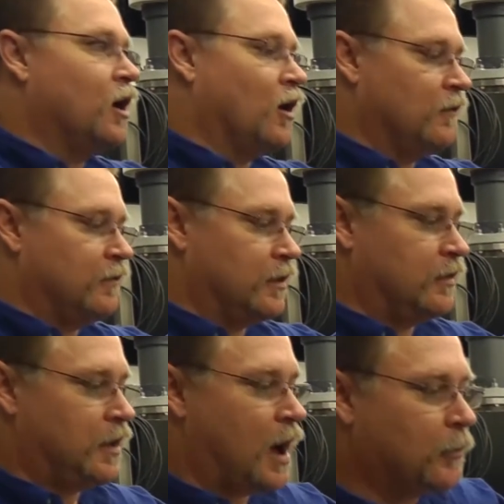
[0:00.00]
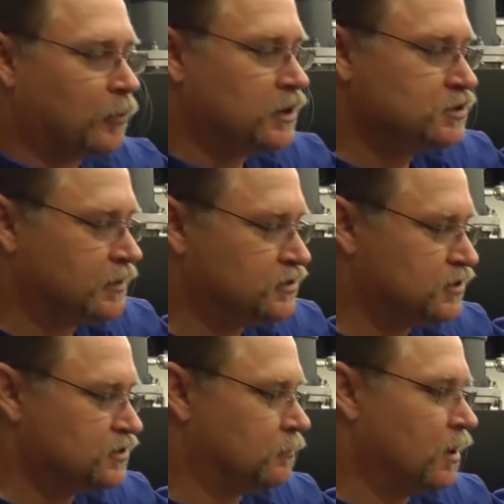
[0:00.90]
all of the, the operation of the
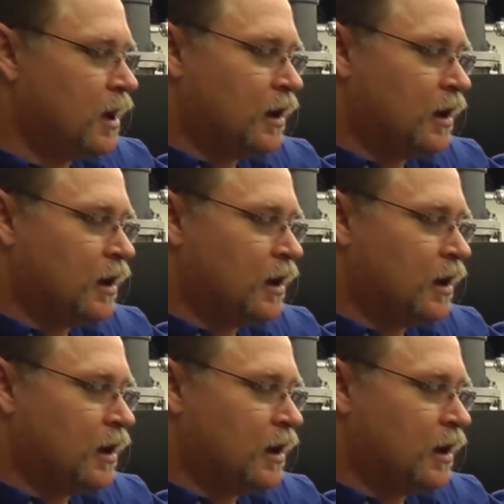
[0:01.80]
system,